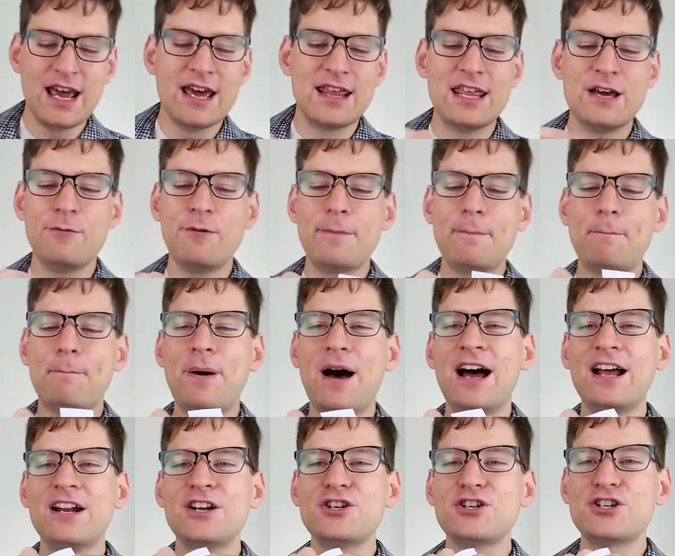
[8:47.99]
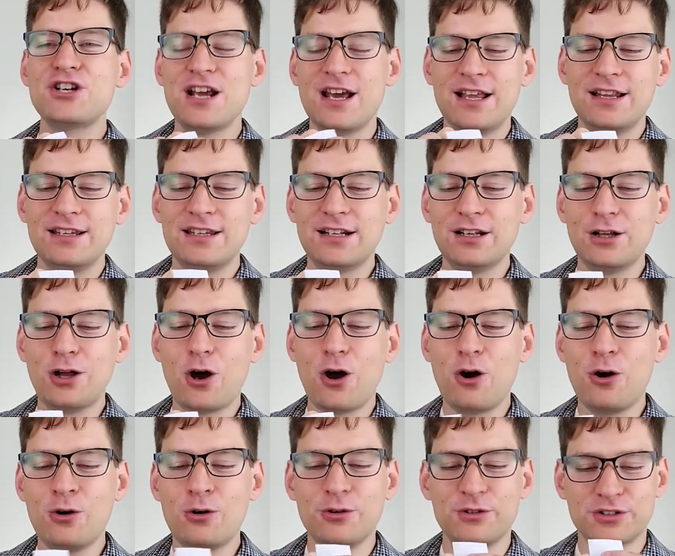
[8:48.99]
that would punch little
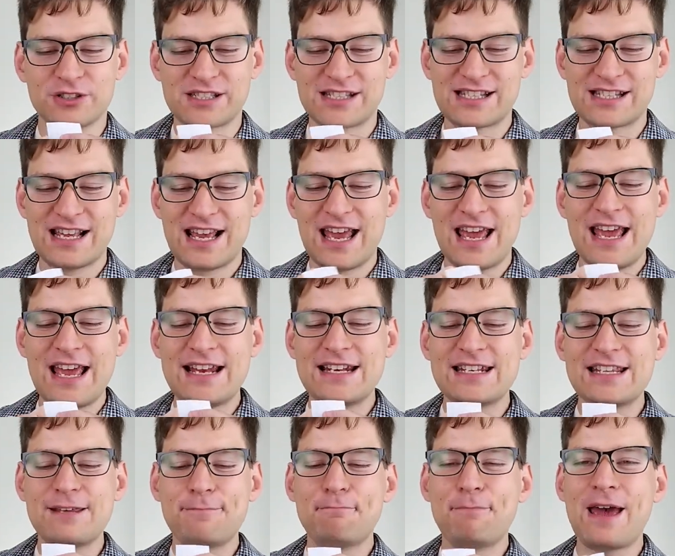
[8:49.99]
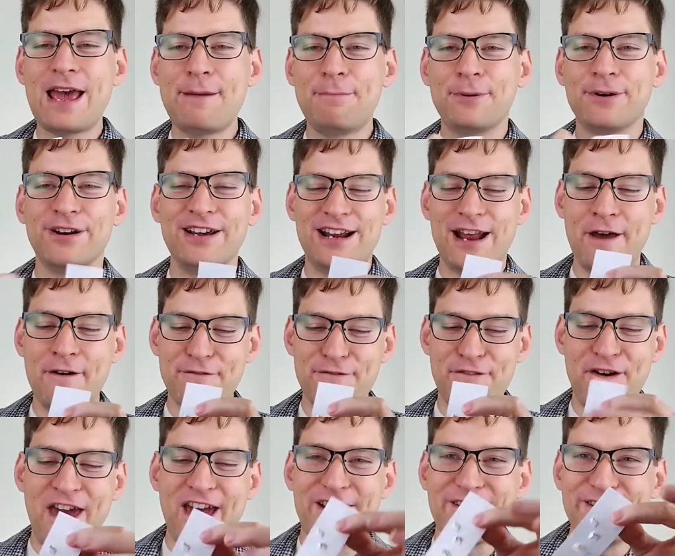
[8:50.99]
holes into the paper in a
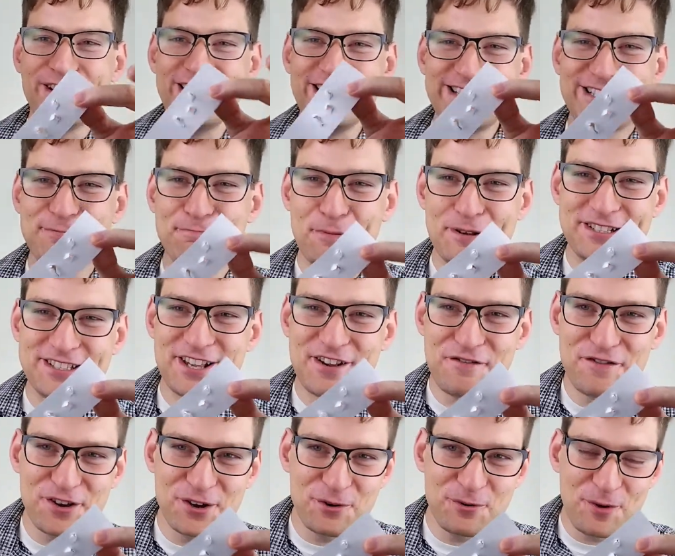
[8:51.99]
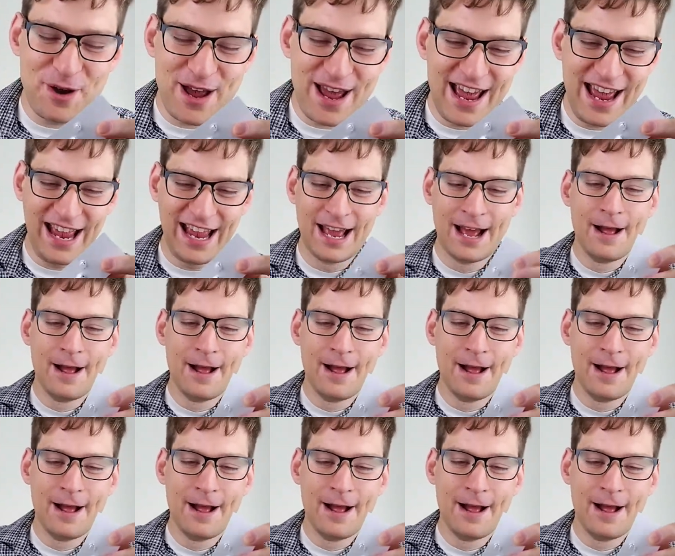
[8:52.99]
very specific way.